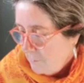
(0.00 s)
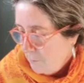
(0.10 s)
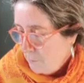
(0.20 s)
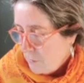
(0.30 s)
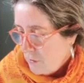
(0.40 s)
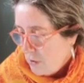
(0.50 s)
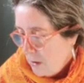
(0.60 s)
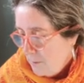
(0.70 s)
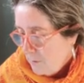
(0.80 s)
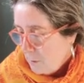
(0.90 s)
for modern
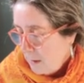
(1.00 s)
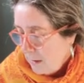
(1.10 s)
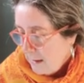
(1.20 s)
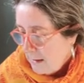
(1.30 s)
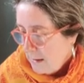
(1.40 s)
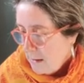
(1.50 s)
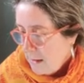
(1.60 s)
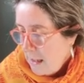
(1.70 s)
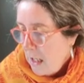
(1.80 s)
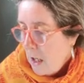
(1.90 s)
times. I quite like that.
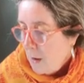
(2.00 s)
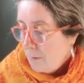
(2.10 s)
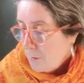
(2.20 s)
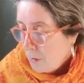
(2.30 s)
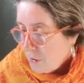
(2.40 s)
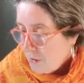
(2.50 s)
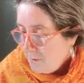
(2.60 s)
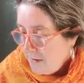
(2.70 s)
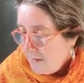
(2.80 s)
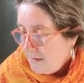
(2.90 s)
A modern
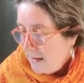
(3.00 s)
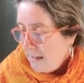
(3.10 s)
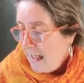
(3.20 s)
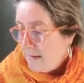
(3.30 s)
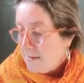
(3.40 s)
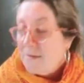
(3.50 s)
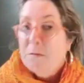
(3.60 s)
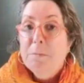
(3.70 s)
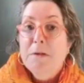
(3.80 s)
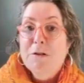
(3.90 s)
mystic and a
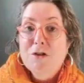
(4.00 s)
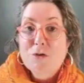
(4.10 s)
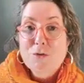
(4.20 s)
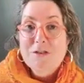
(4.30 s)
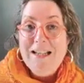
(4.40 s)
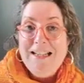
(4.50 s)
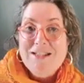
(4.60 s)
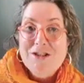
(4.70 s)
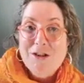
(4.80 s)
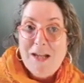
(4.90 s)
spiritual
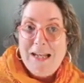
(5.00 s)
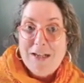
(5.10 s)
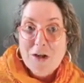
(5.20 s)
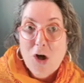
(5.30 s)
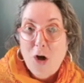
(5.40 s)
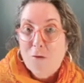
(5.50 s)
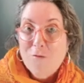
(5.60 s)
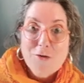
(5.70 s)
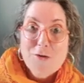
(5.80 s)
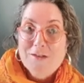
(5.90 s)
teacher in
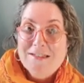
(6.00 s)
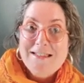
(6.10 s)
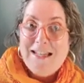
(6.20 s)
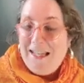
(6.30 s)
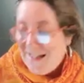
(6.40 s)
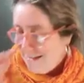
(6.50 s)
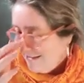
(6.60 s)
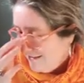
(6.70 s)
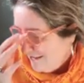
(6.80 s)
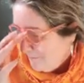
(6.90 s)
Converse
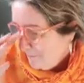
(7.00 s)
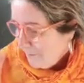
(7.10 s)
sneakers.